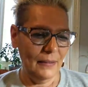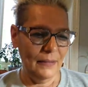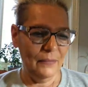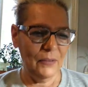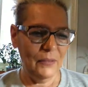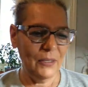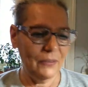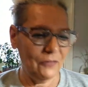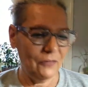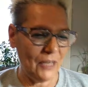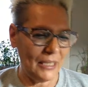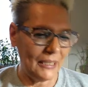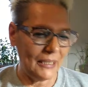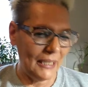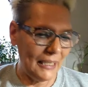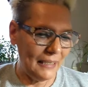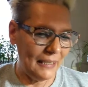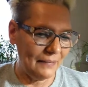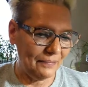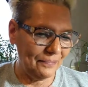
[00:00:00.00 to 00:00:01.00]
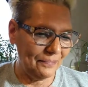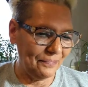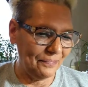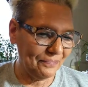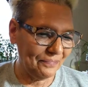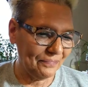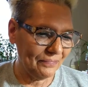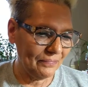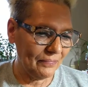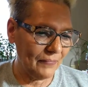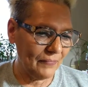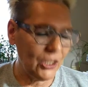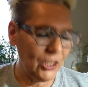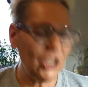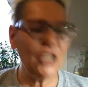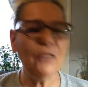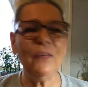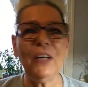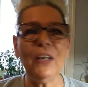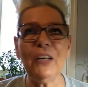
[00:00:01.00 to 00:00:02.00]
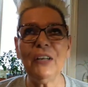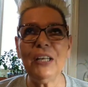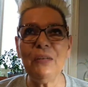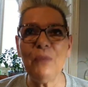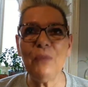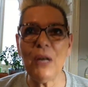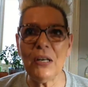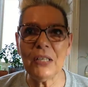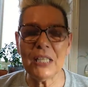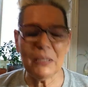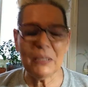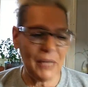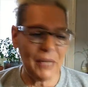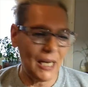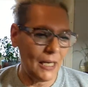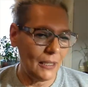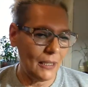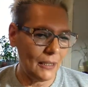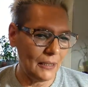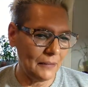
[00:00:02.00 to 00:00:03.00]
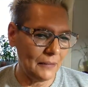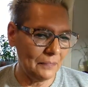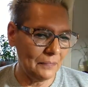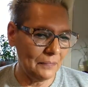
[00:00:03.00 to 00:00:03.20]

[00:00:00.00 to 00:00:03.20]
We're friendly. You're very welcome, Helen.